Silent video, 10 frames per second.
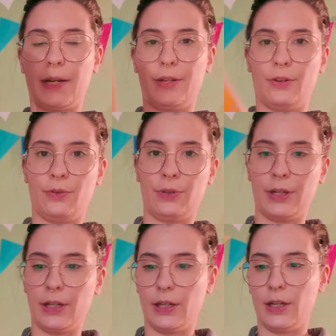my own
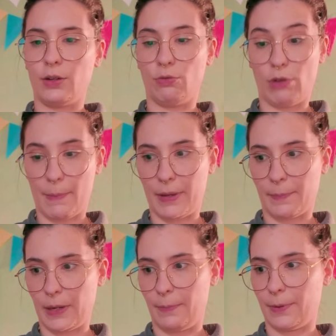
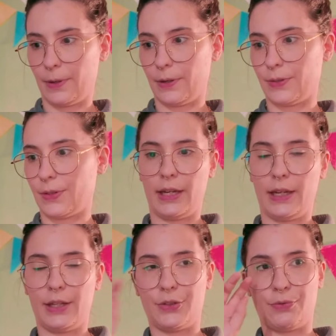wrapping paper.
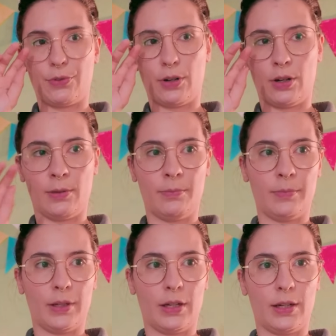It's
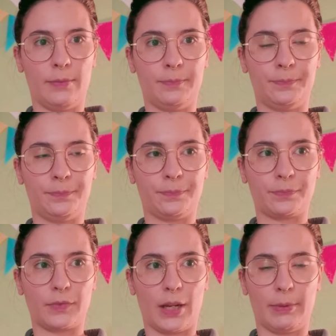from
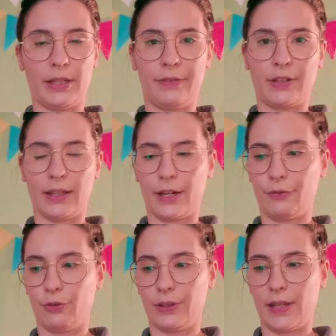I believe
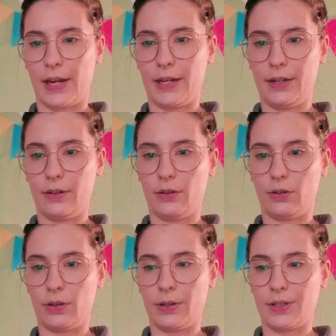Clairefontaine
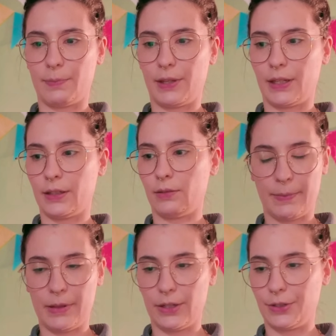or something
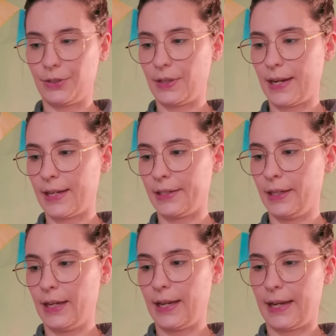similar to that,
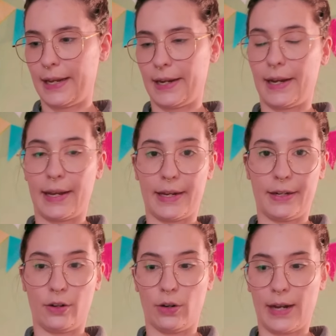and I got
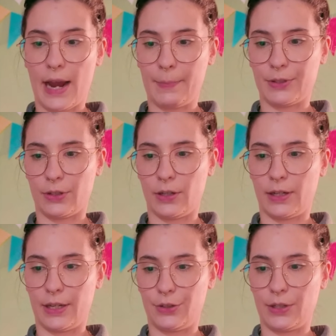it on
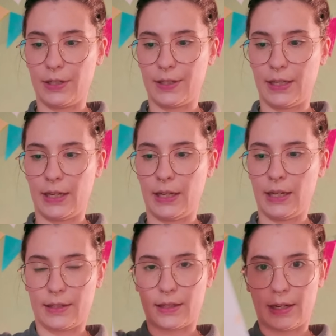Amazon. As you can see,
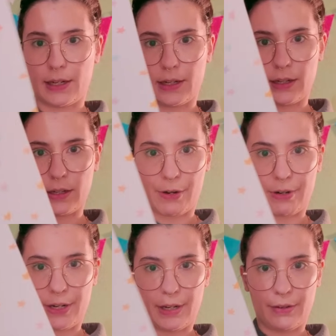it's like
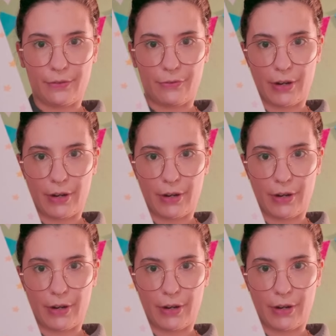very